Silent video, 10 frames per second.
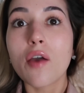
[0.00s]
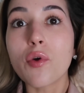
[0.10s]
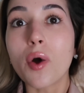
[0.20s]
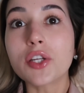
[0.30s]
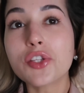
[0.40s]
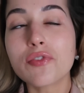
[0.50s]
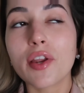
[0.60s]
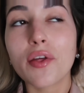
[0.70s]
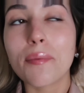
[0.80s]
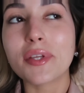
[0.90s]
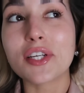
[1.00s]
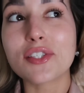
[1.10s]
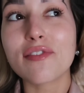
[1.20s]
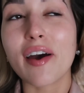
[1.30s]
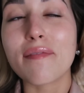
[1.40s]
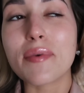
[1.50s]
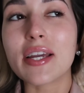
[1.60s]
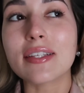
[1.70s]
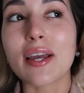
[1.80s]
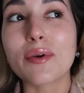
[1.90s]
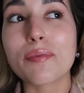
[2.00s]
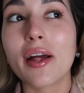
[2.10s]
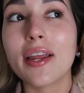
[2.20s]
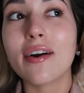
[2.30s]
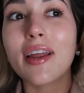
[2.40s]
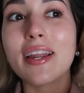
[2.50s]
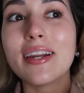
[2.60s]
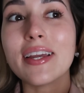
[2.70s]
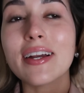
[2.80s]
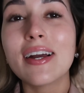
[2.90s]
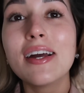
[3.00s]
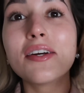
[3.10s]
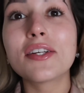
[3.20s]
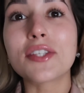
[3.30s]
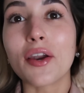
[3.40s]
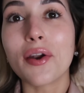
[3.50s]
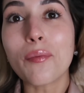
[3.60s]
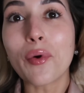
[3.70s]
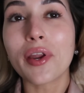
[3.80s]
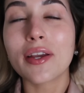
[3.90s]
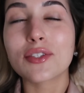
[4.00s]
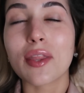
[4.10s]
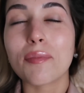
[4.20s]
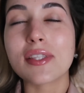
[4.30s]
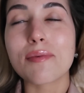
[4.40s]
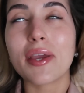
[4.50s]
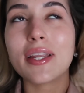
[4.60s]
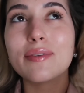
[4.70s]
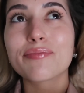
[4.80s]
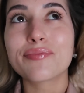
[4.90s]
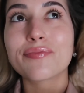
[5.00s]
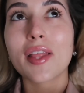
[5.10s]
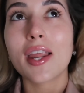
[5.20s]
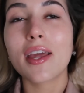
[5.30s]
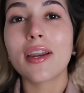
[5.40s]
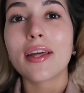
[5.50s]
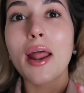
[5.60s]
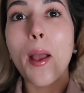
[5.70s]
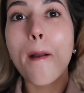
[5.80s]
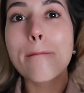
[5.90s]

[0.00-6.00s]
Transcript: if you're watching this video, that means I survived because I was planning on editing Saturday morning. So that means I made it and I edited.